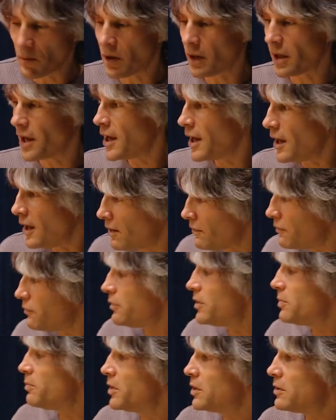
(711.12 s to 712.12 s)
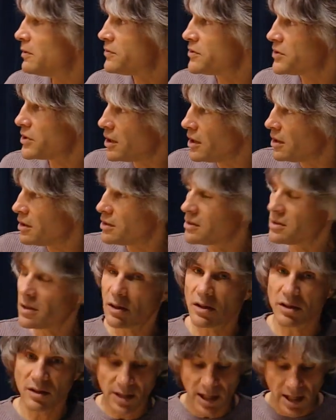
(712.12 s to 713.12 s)
Well, every bit of signage
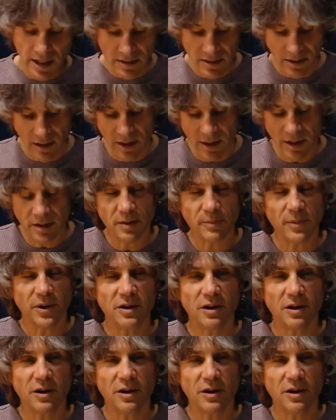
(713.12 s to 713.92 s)
on the taxi had to be